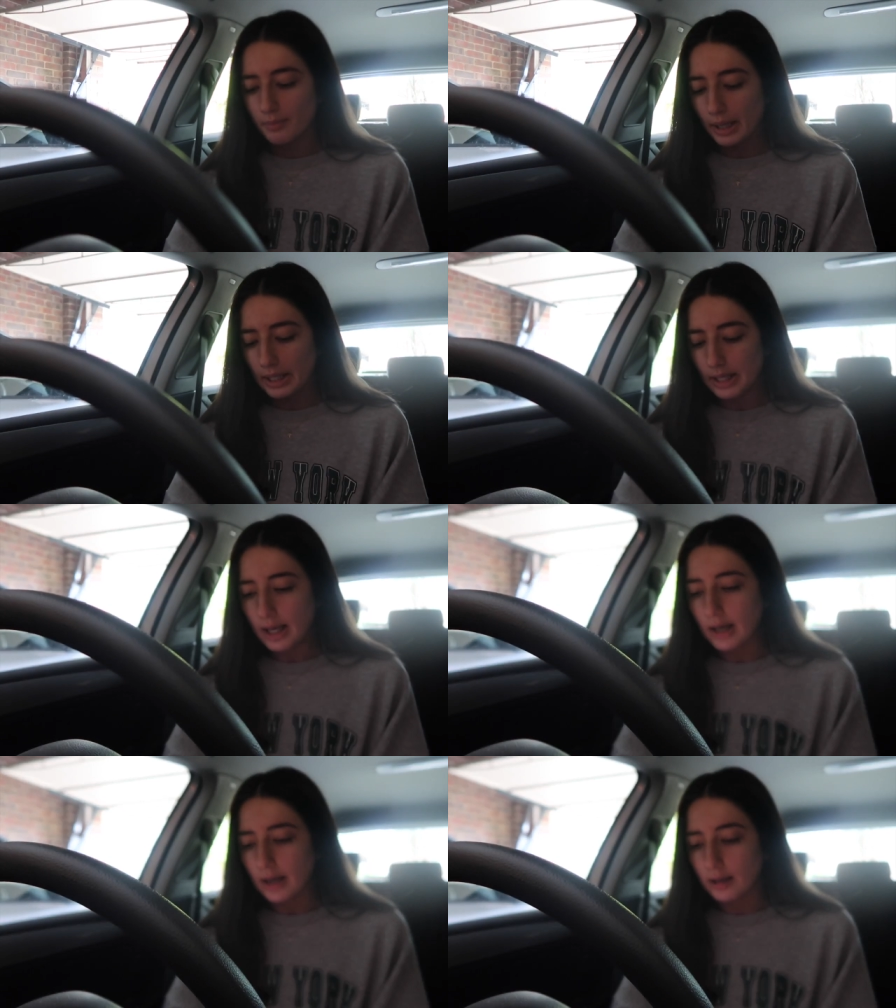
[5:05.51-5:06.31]
But
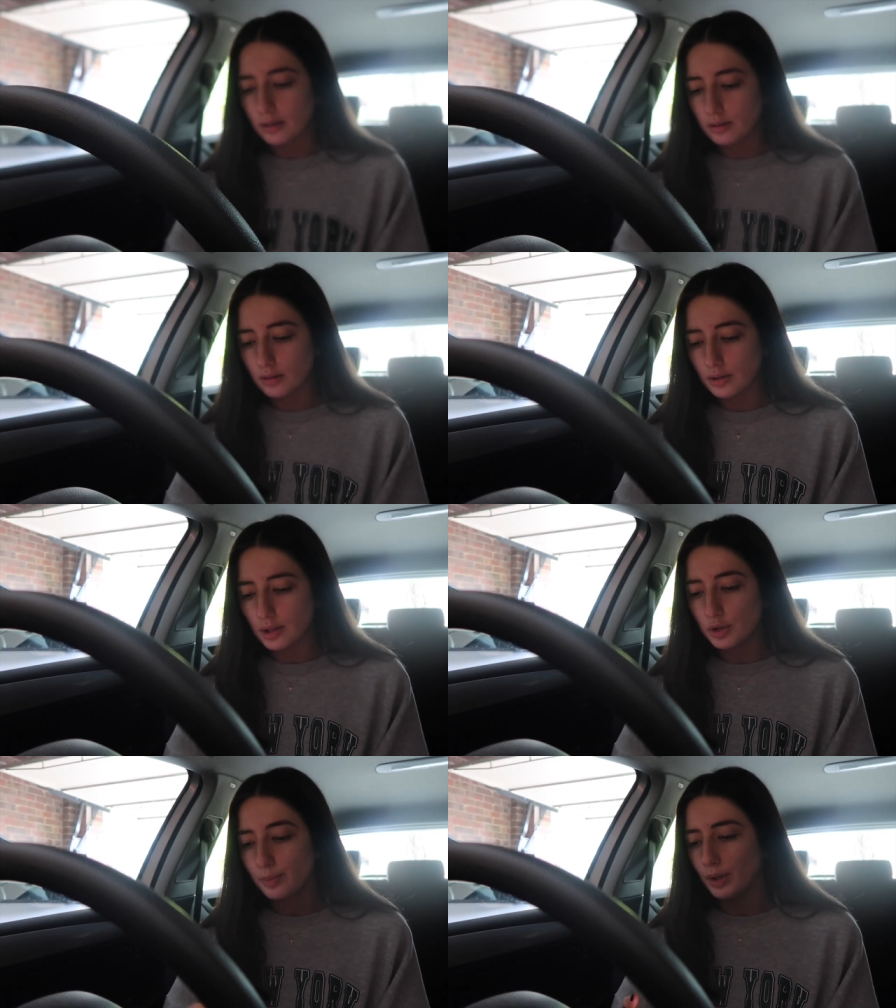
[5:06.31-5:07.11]
yeah, so
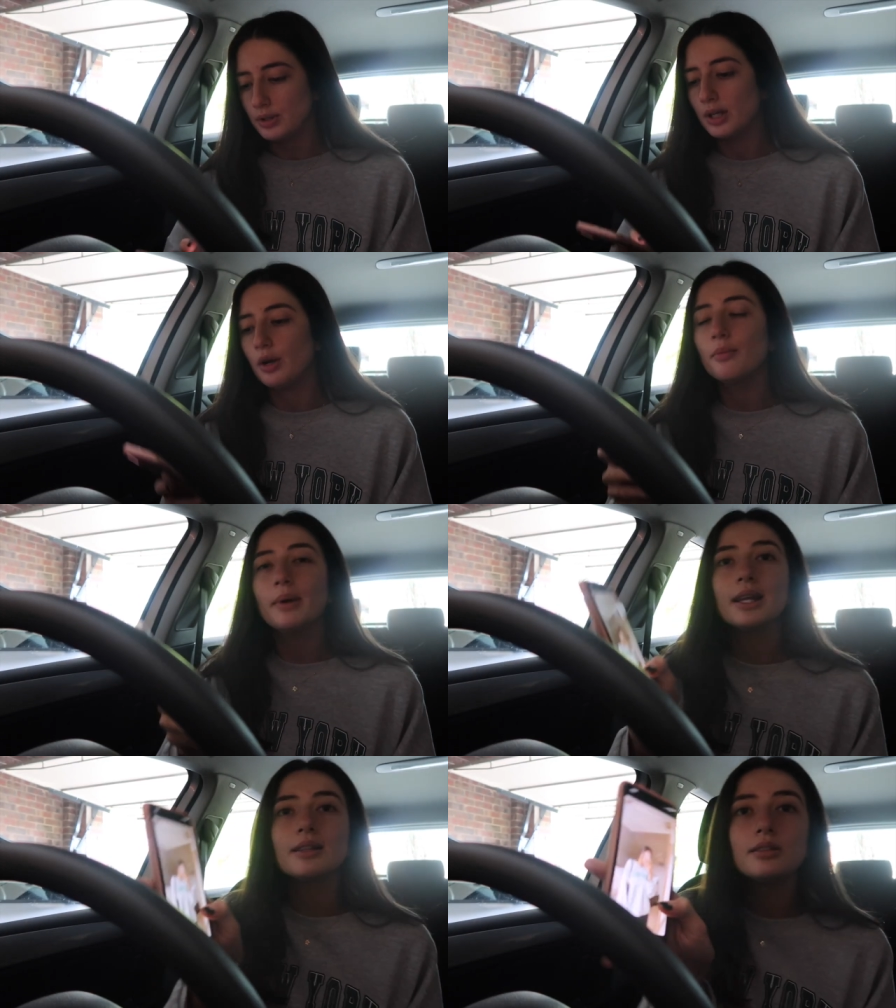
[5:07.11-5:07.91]
I just posted it on
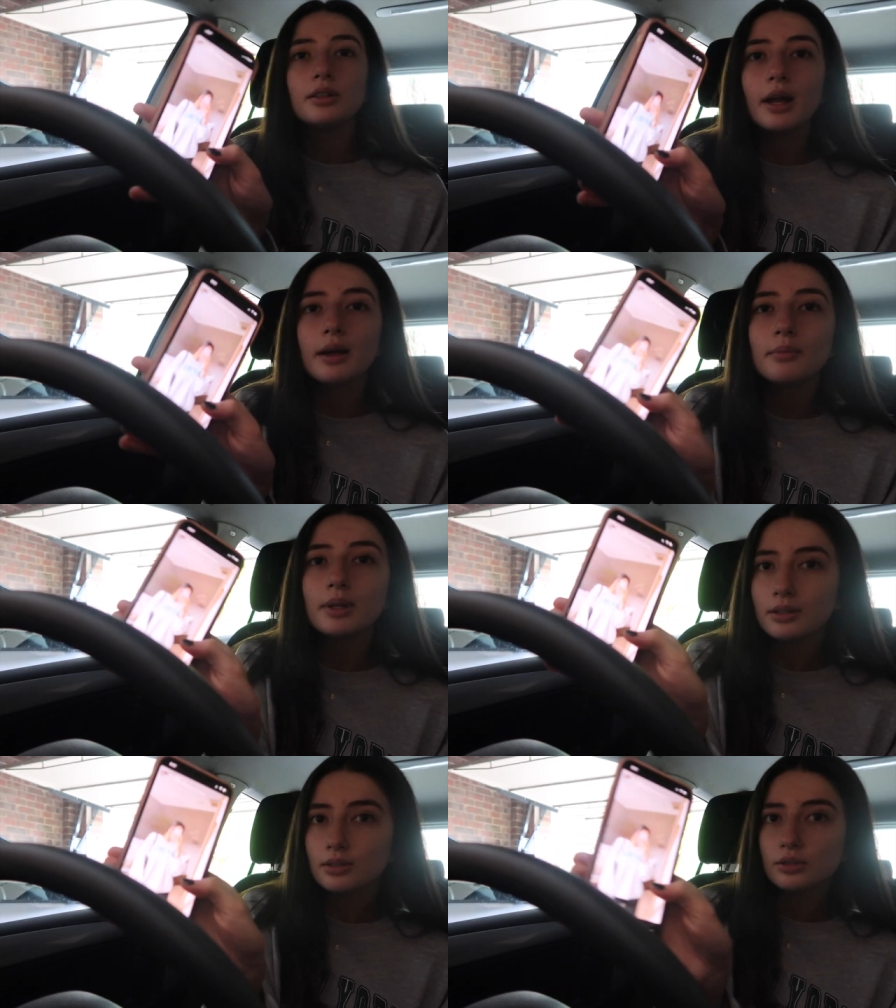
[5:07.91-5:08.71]
my Instagram
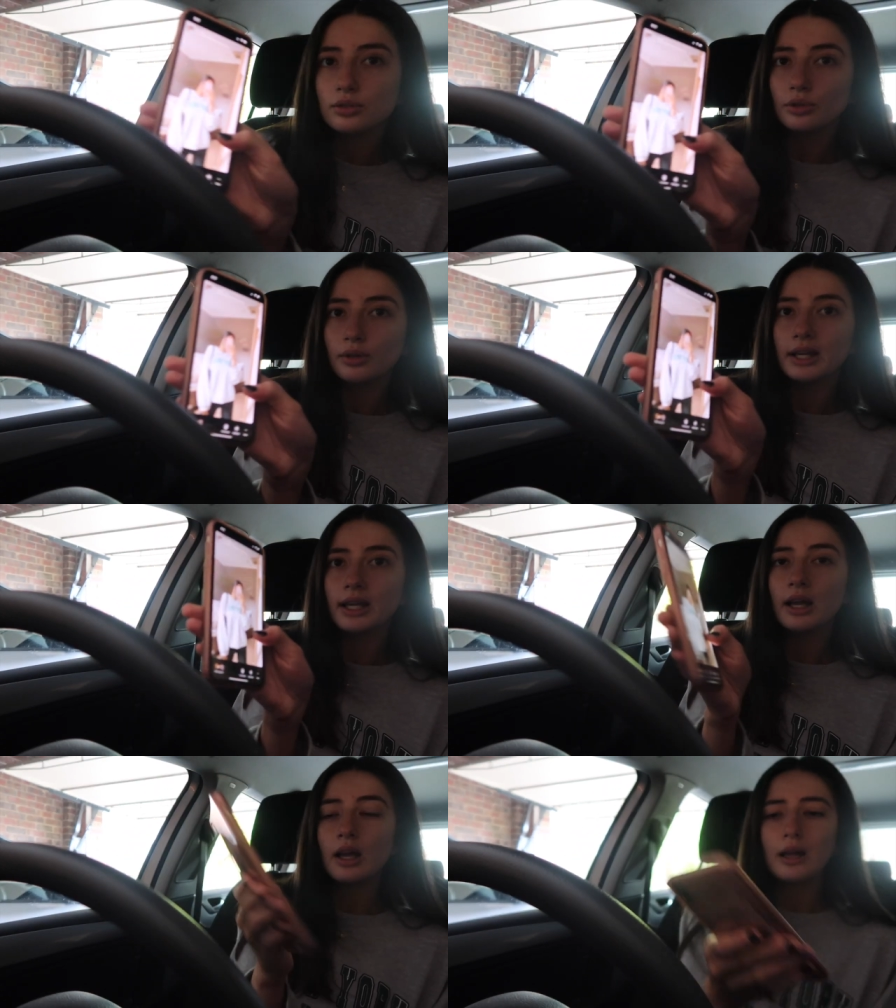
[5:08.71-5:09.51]

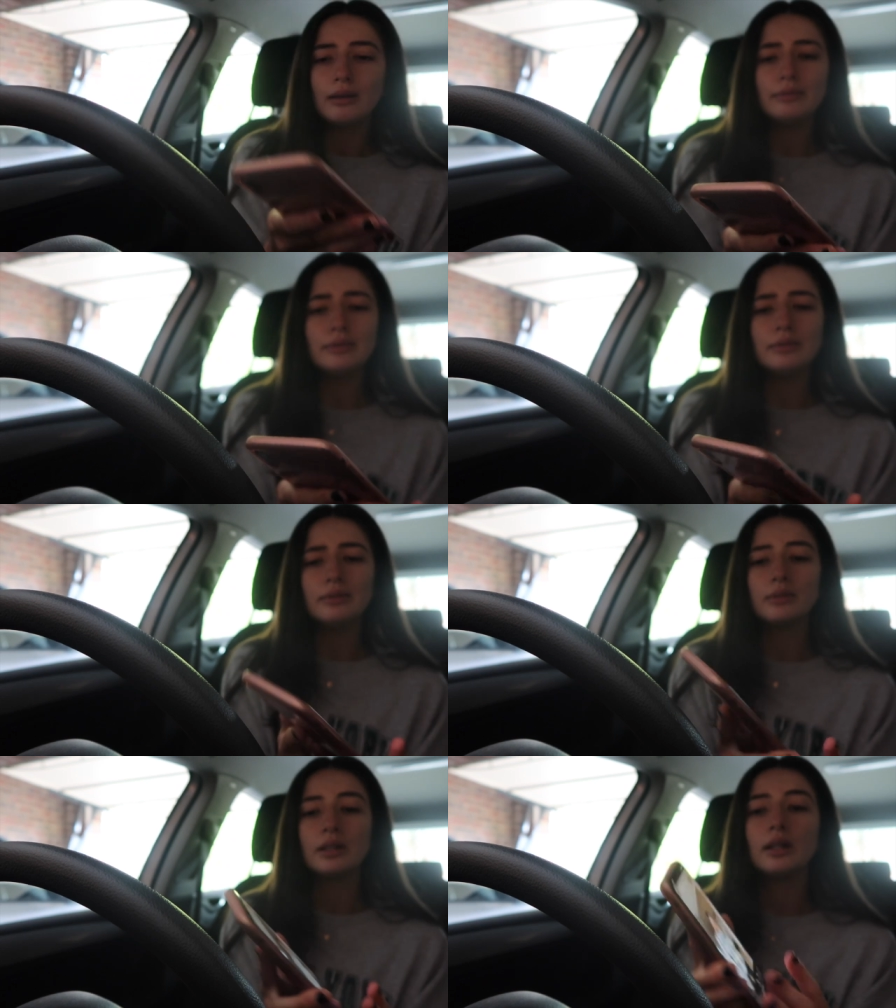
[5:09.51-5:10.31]
story. Ooh,
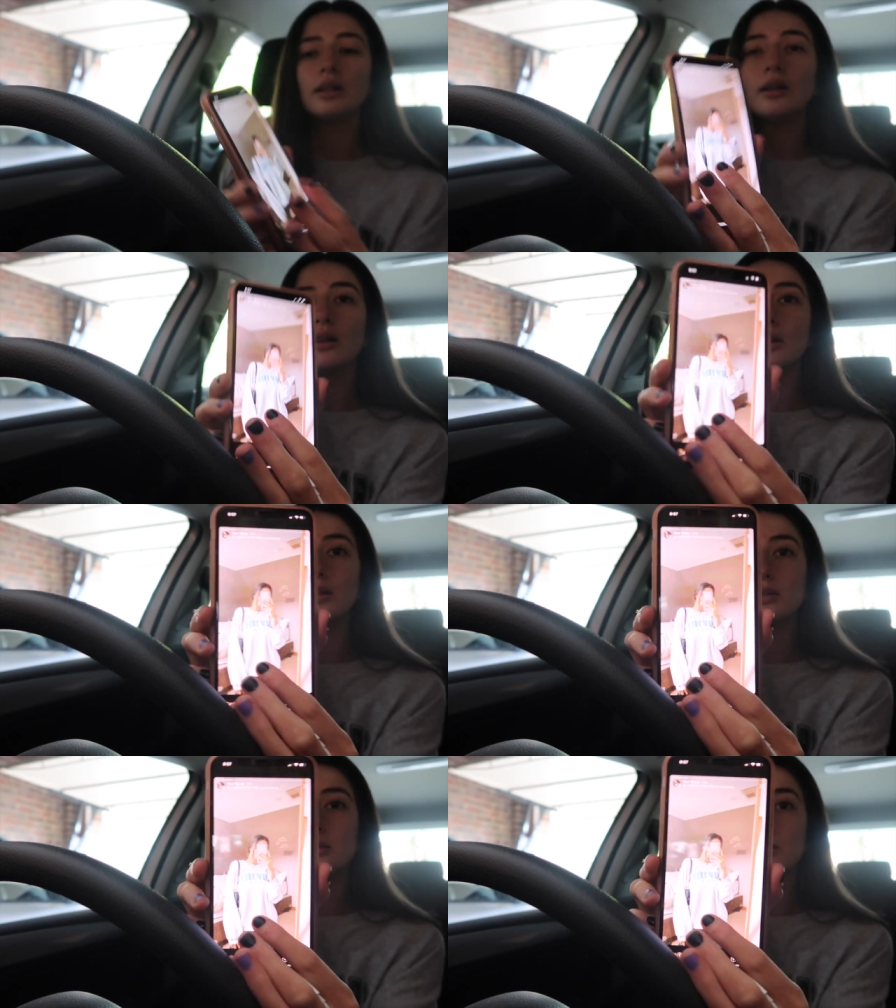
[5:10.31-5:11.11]

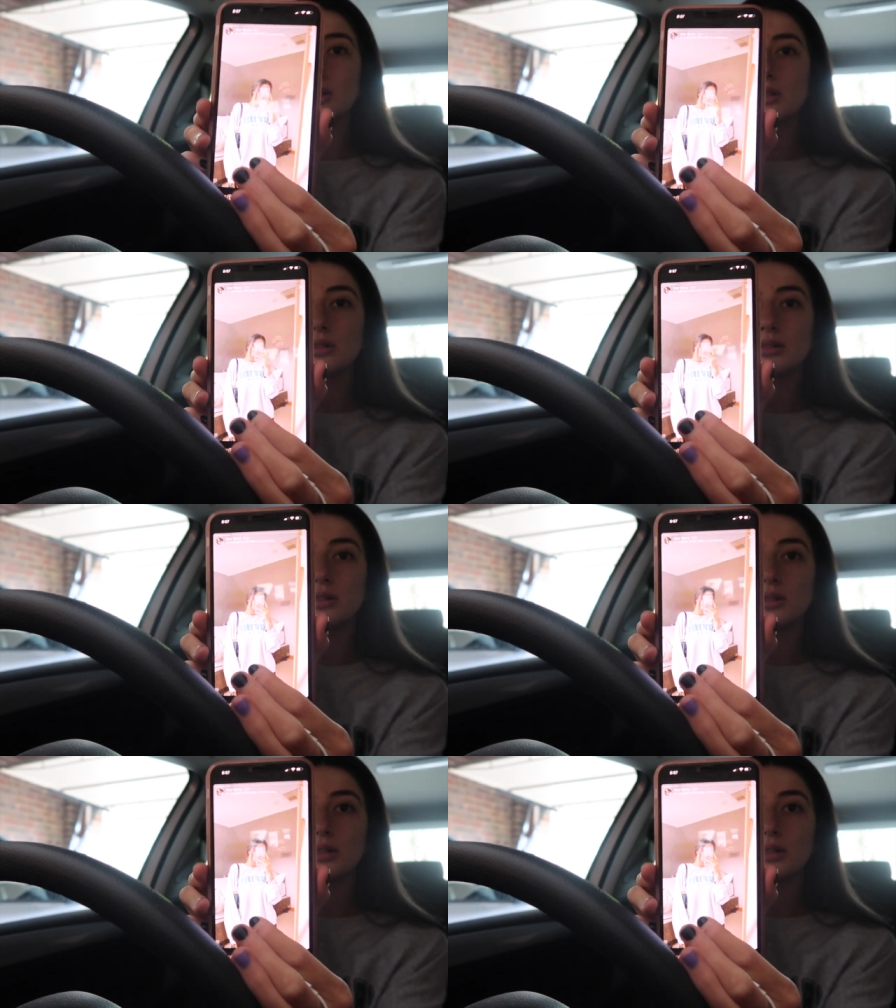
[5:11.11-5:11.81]
just